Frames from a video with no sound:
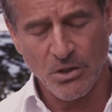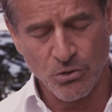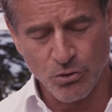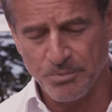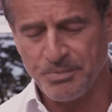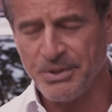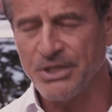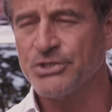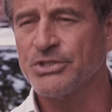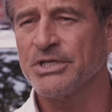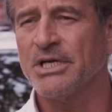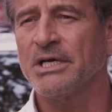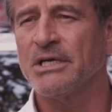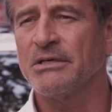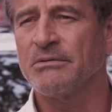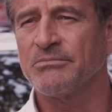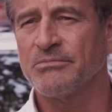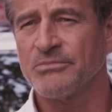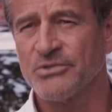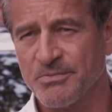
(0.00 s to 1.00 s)
good
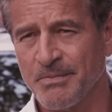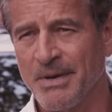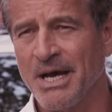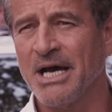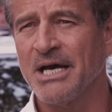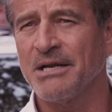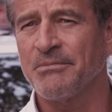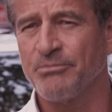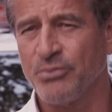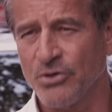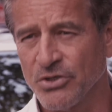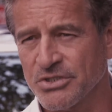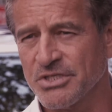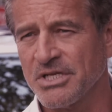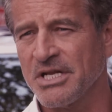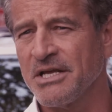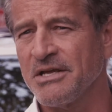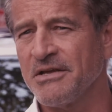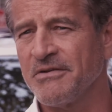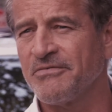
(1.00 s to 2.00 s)
pitcher, smart,
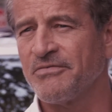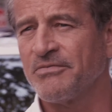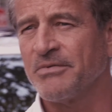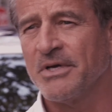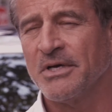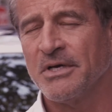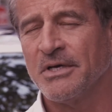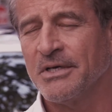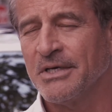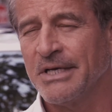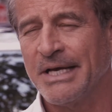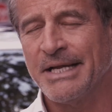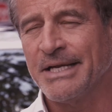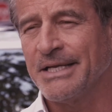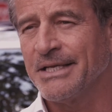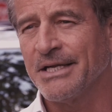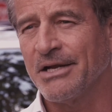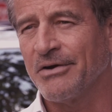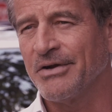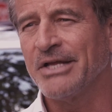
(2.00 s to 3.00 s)
positive, and
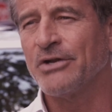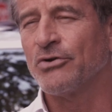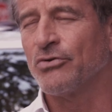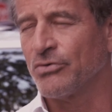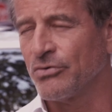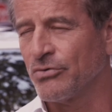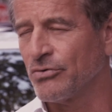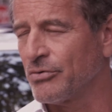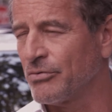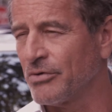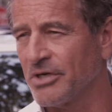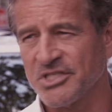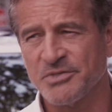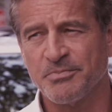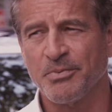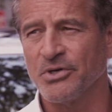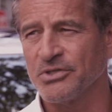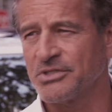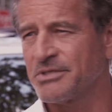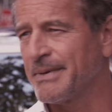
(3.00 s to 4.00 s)
hit it on all the right
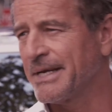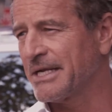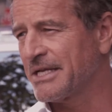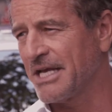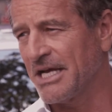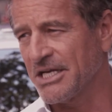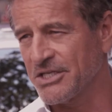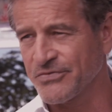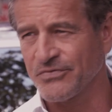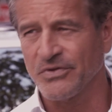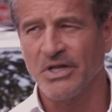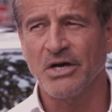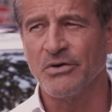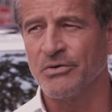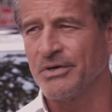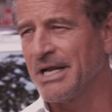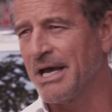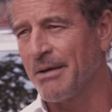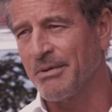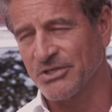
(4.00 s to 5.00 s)
spots about cash flow
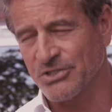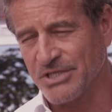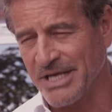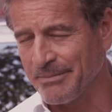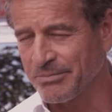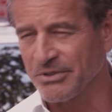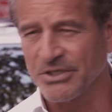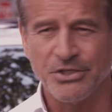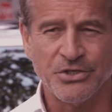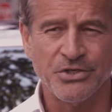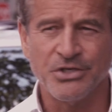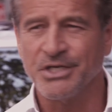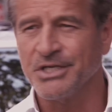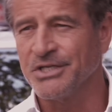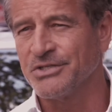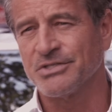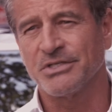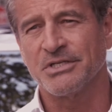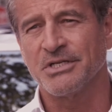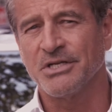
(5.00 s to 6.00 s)
and how much capital he
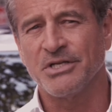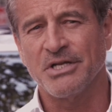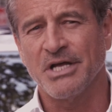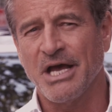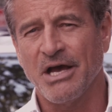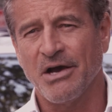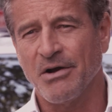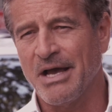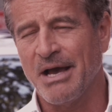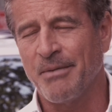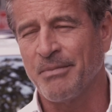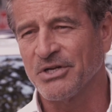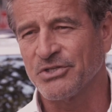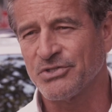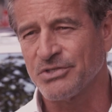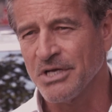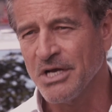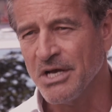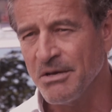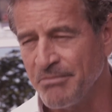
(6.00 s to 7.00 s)
needs and how
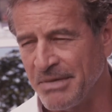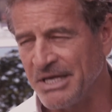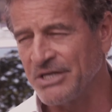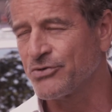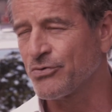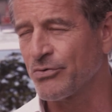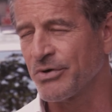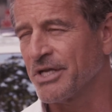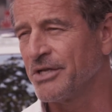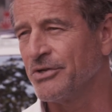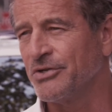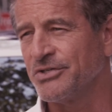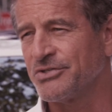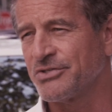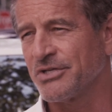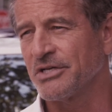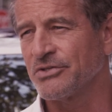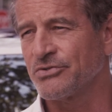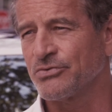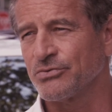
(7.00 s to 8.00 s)
much mentoring he needs
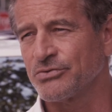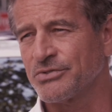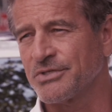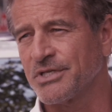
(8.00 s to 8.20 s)
and those sorts of